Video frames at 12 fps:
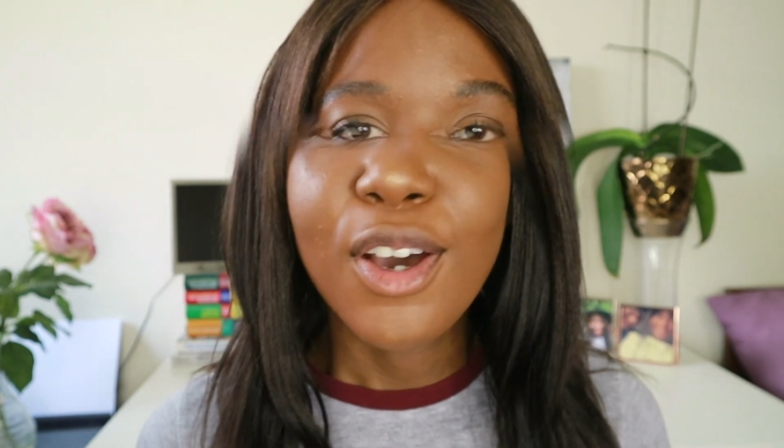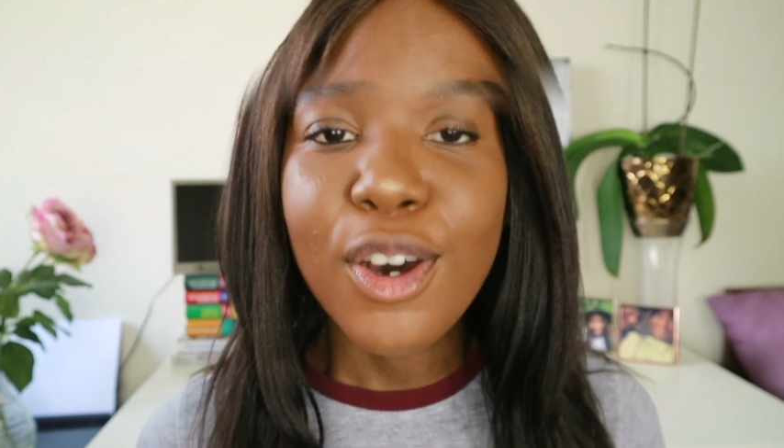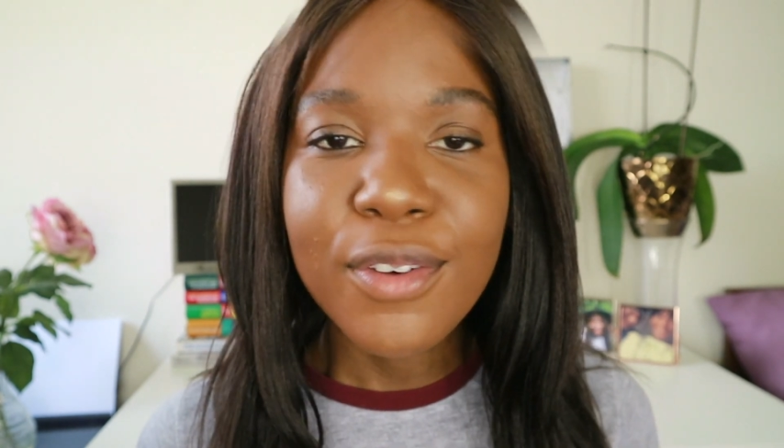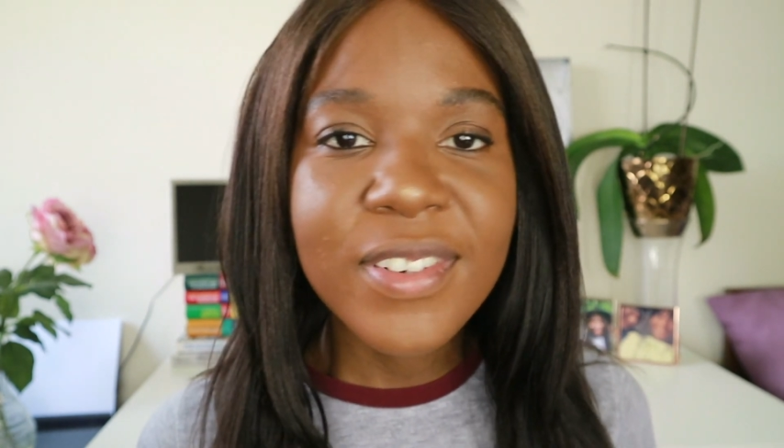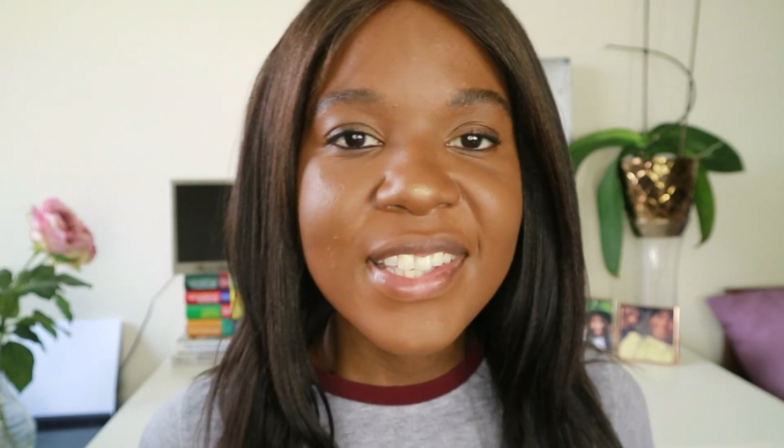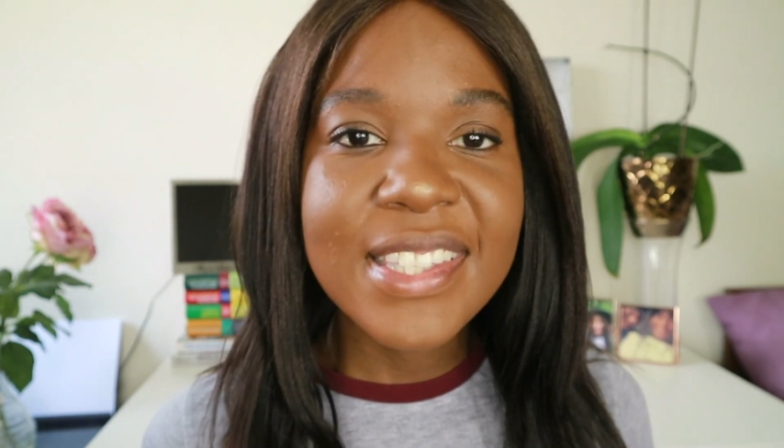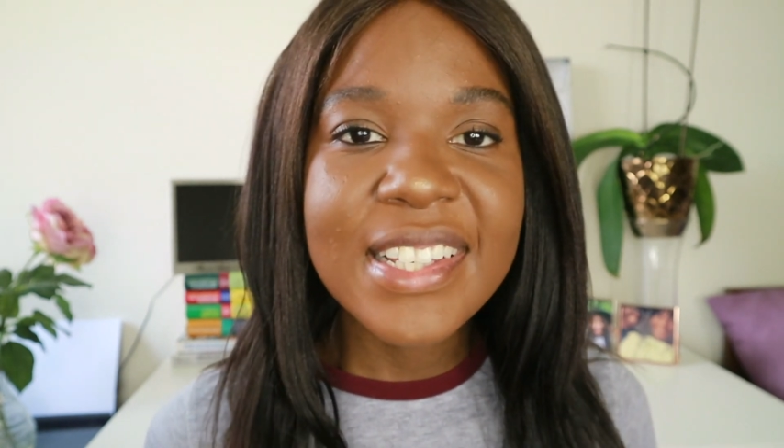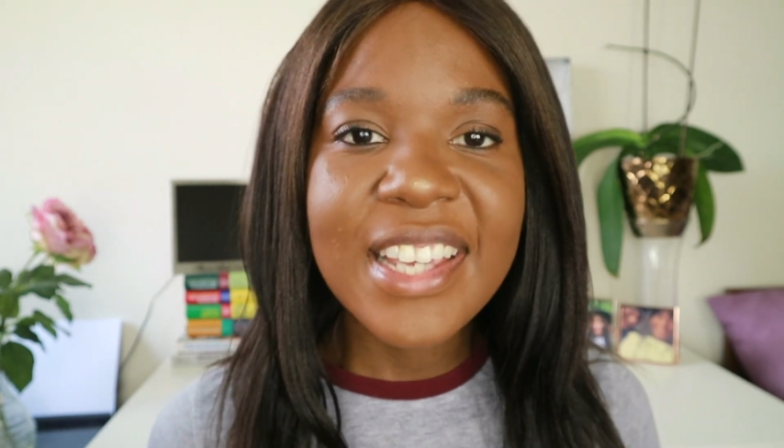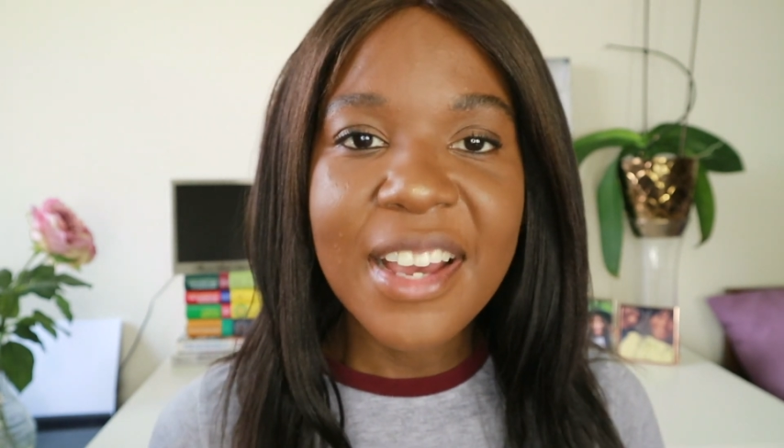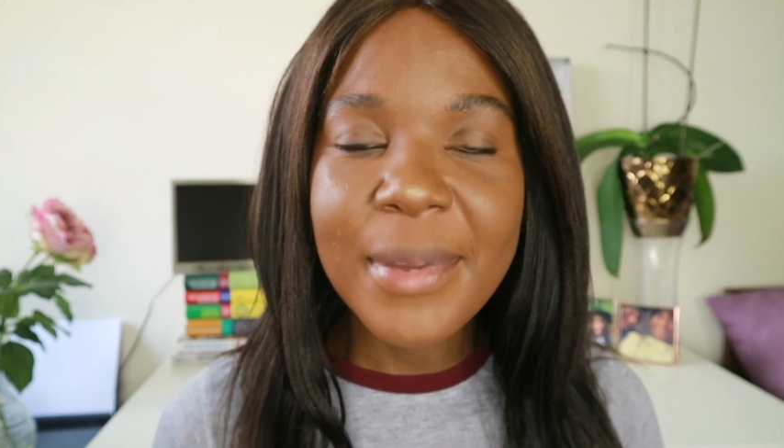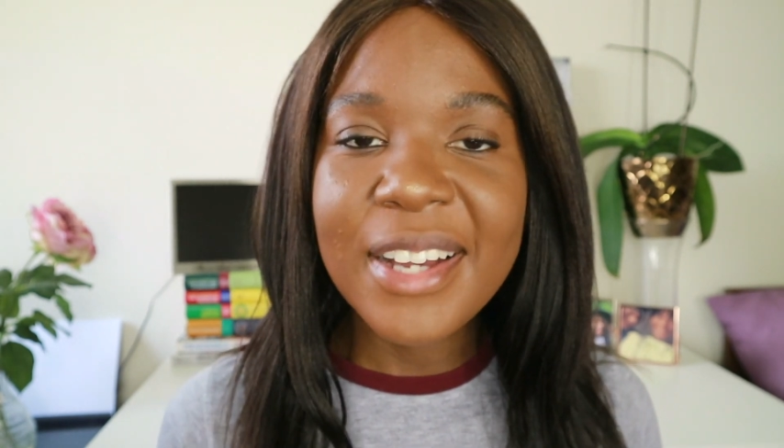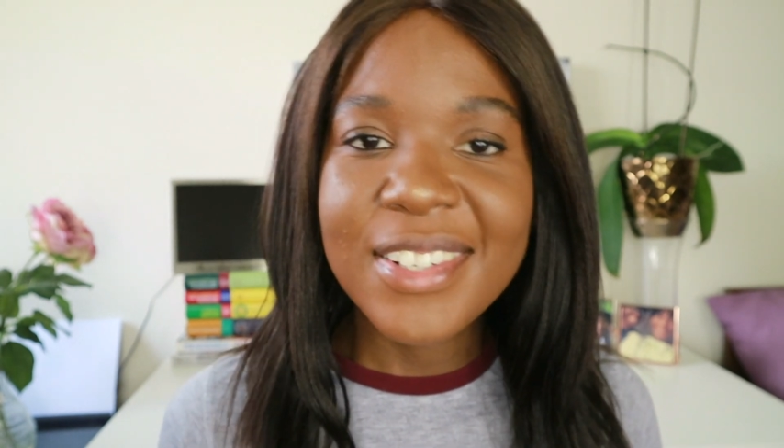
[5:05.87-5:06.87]

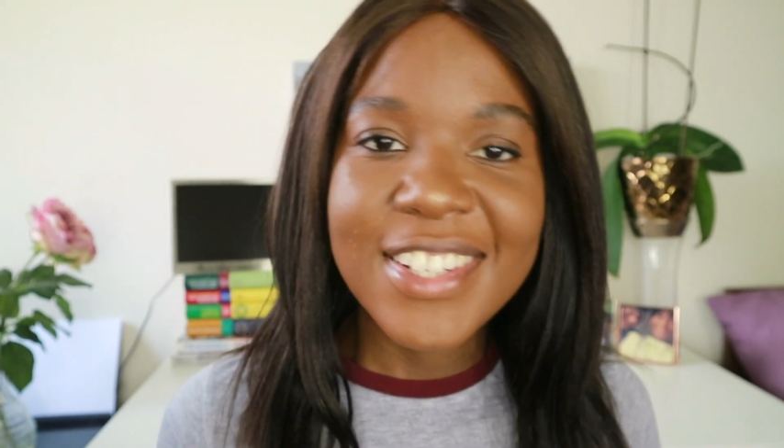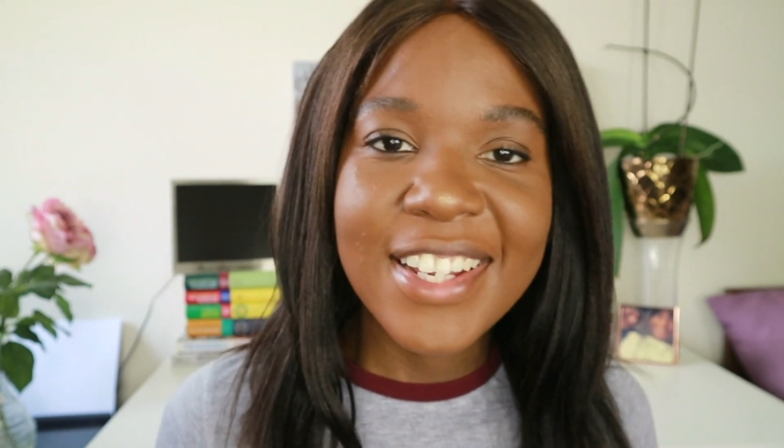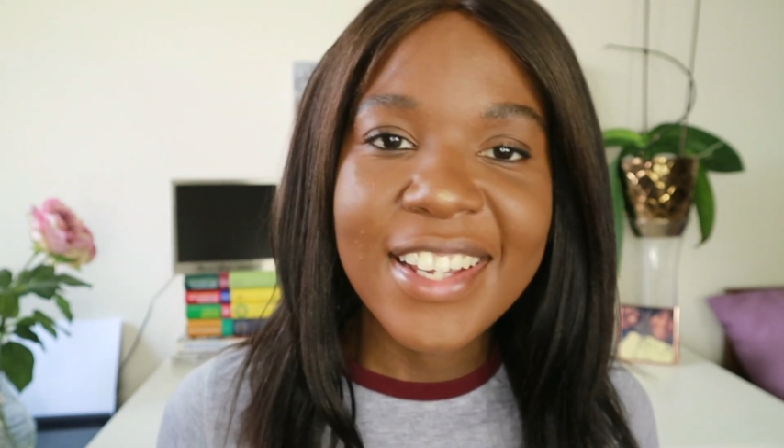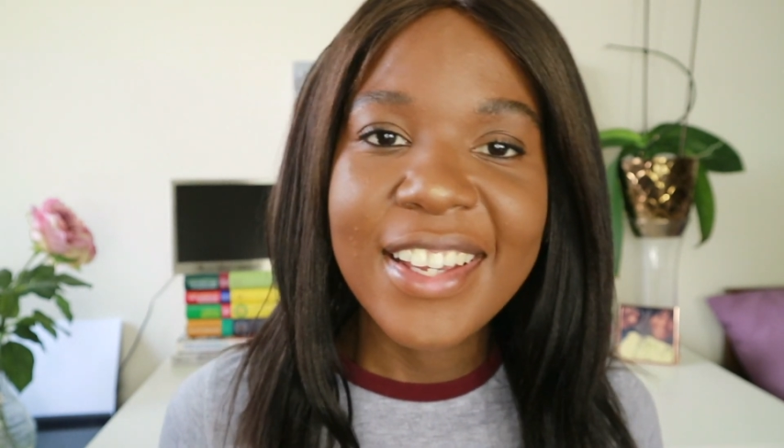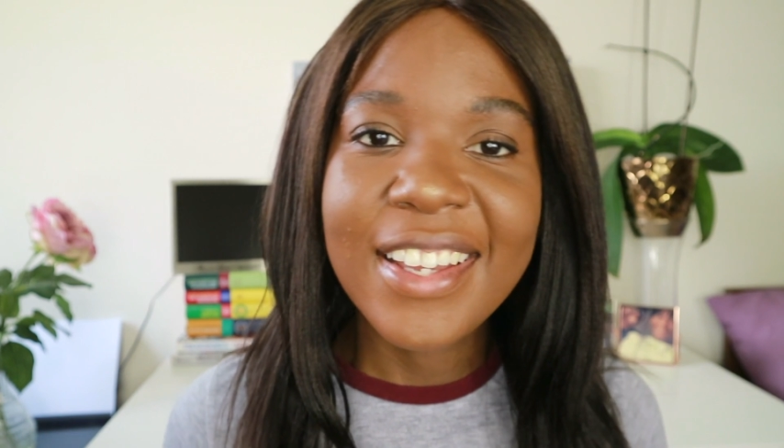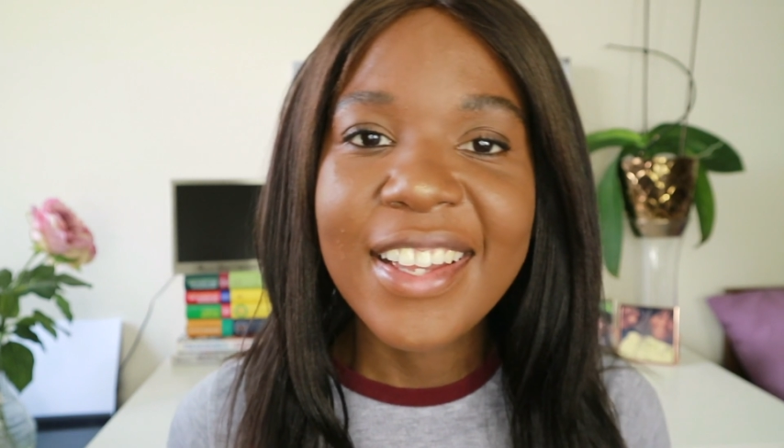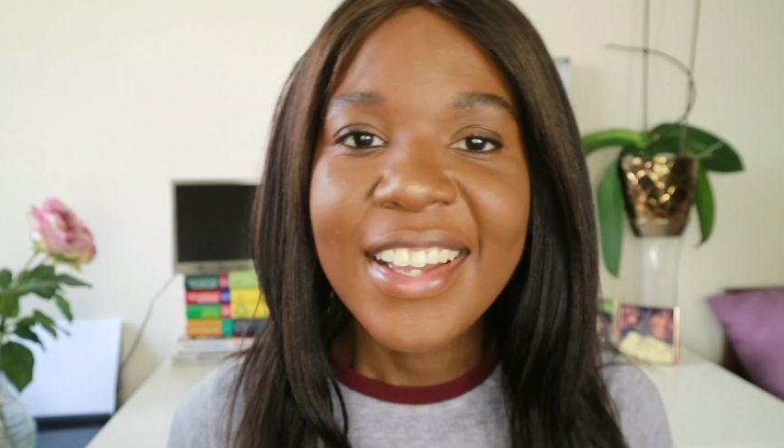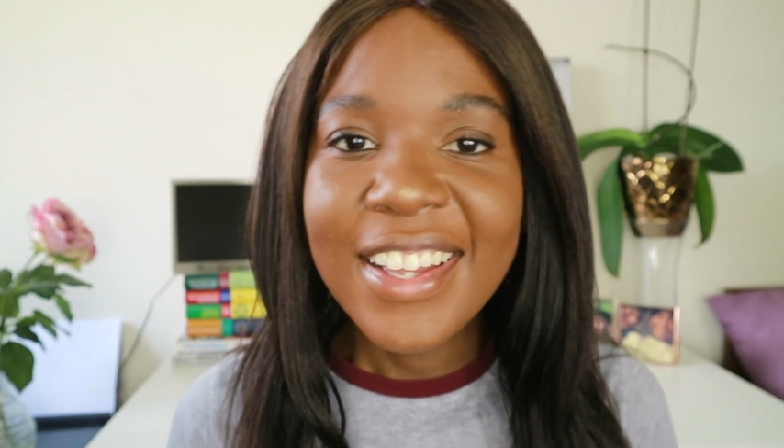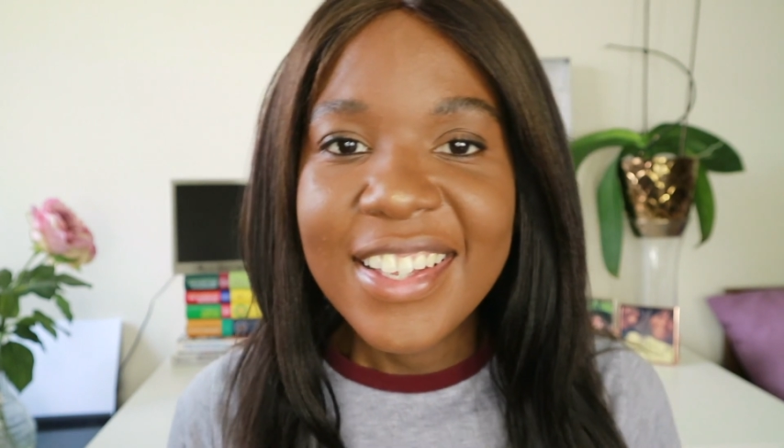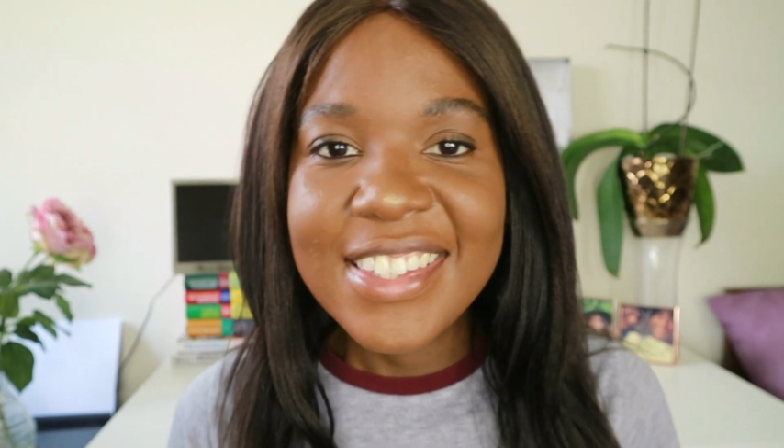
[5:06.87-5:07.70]
Obviously, I'm out here